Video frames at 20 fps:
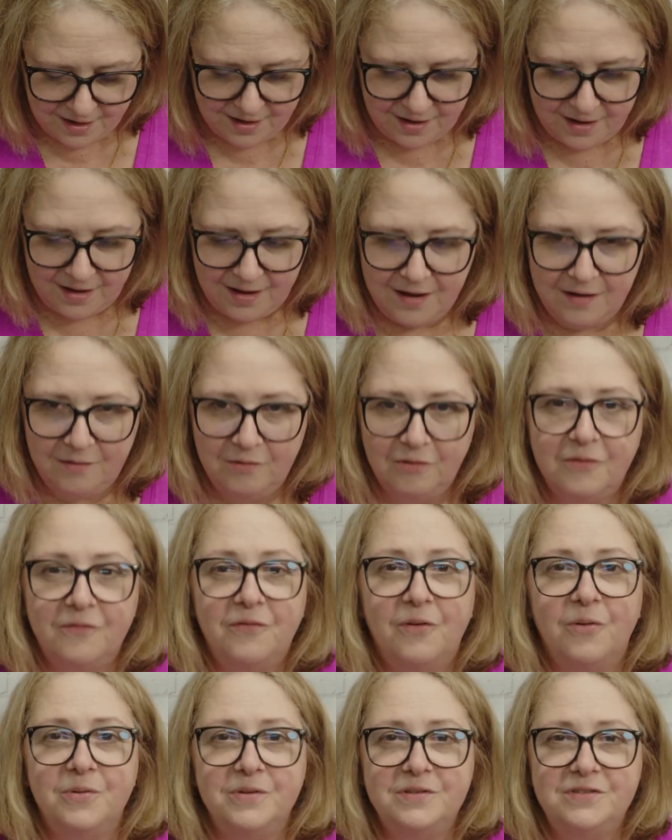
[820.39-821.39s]
and look
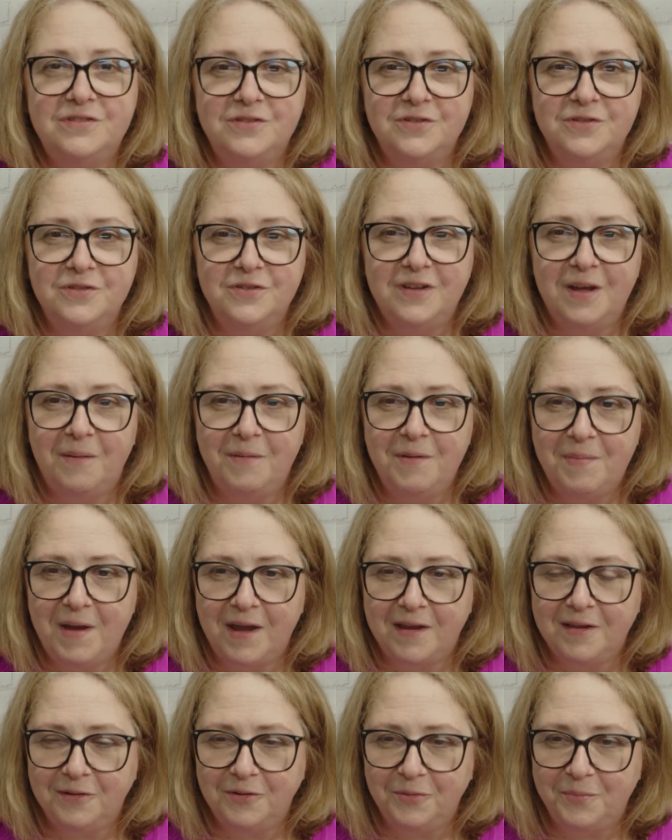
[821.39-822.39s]
forward to coming
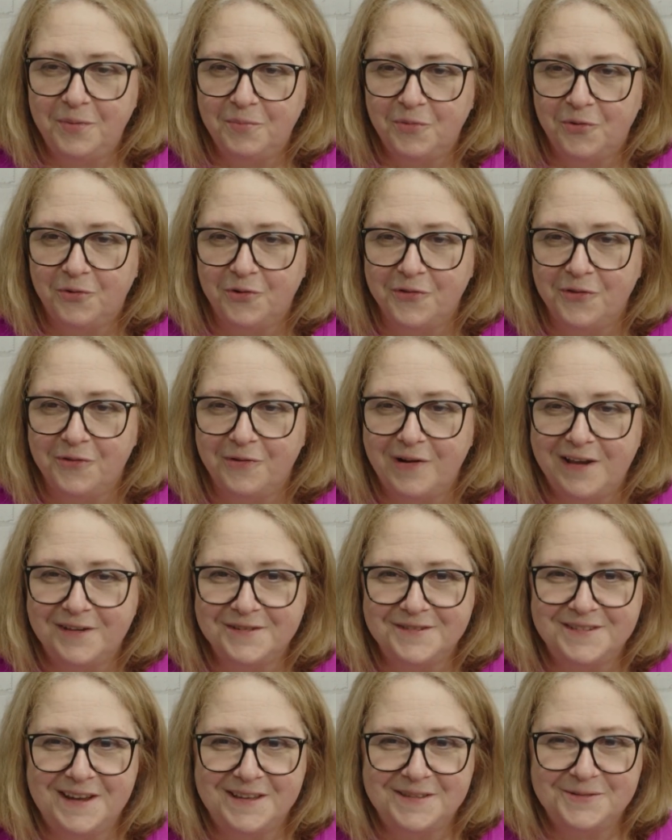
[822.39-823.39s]
back a little bit more on the rails
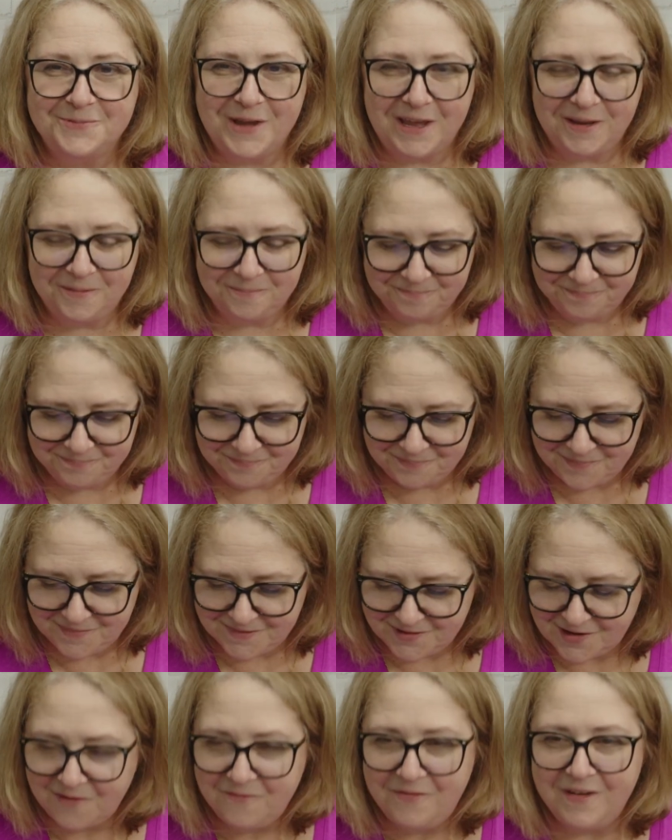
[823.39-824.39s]
next week.
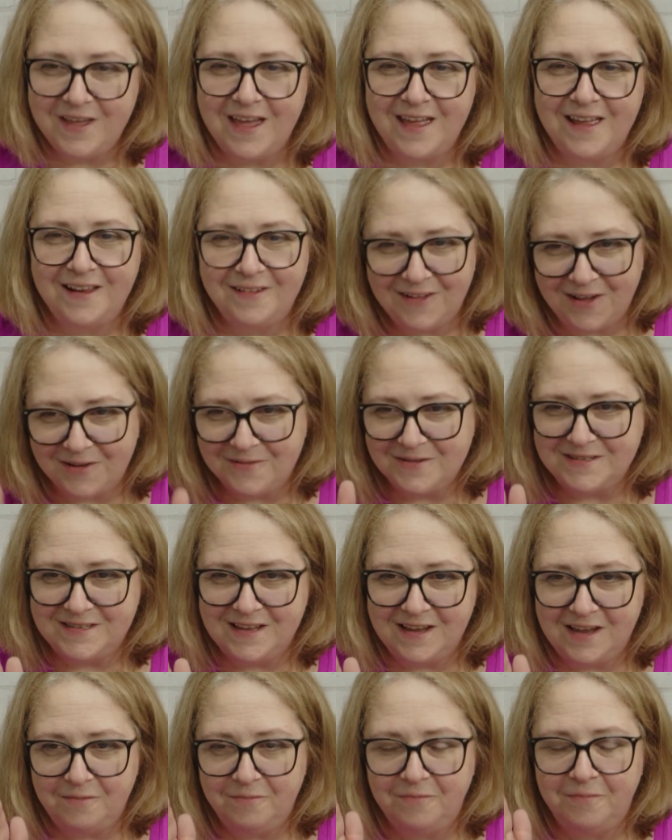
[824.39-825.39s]
Don't forget, like we
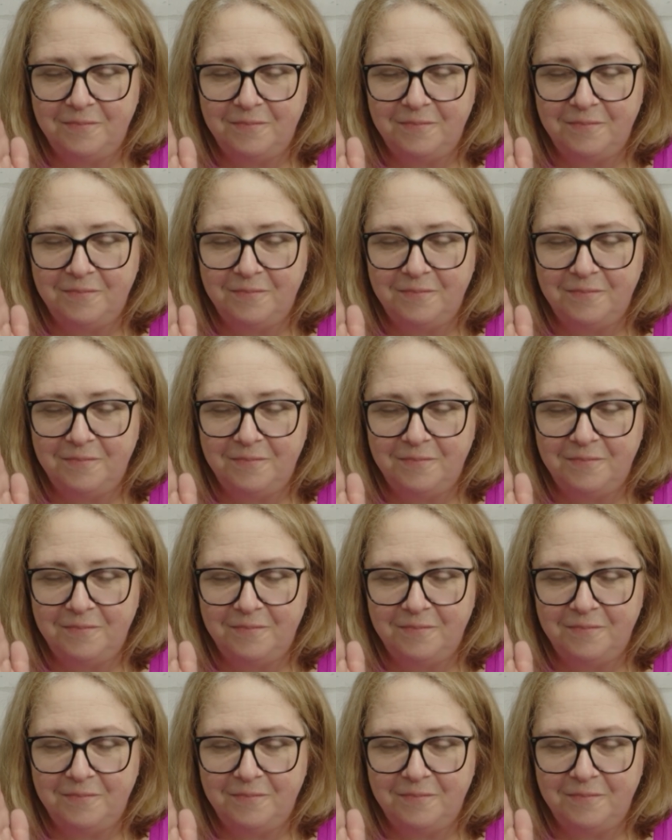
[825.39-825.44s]
said,